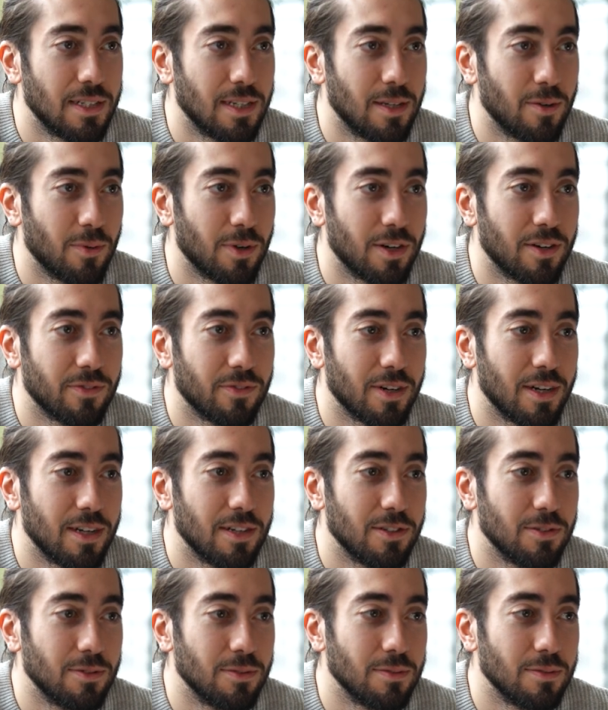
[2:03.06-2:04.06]
whatever I
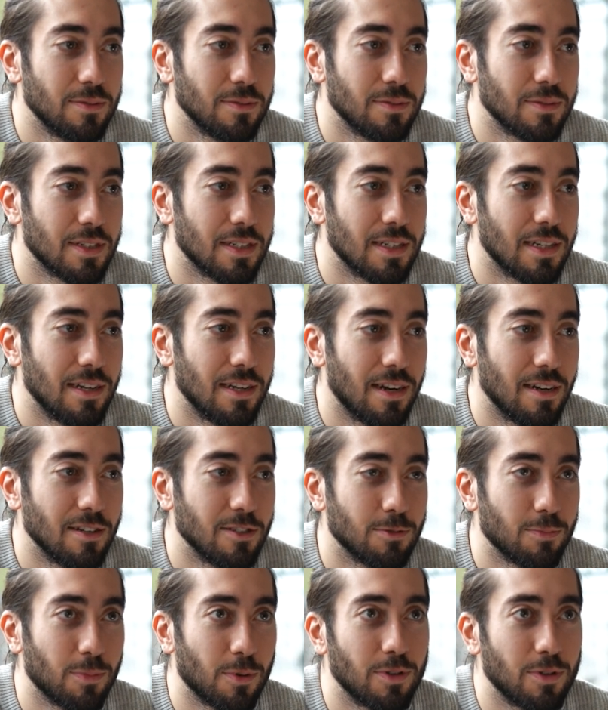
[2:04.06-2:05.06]
do and any
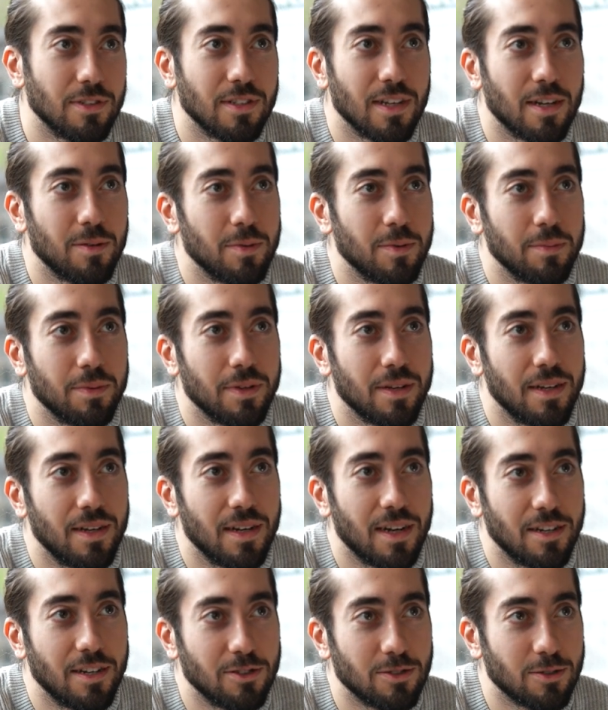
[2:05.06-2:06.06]
sport I've been playing,
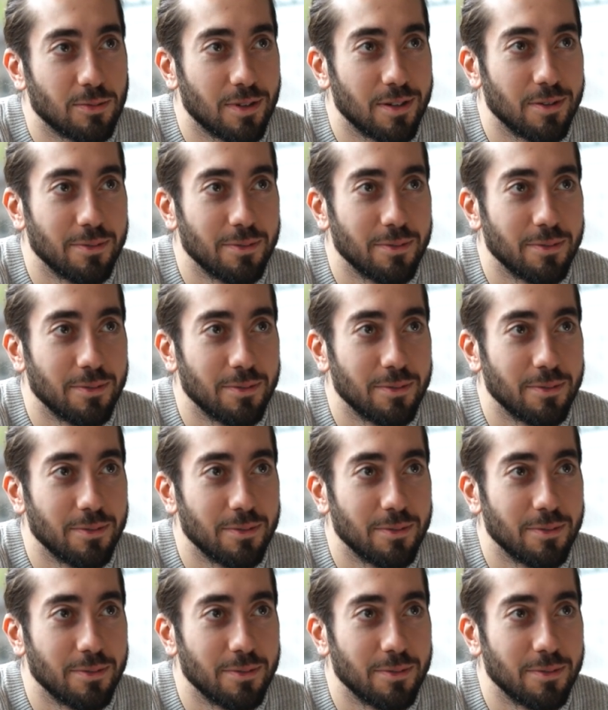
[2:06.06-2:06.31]
I just want to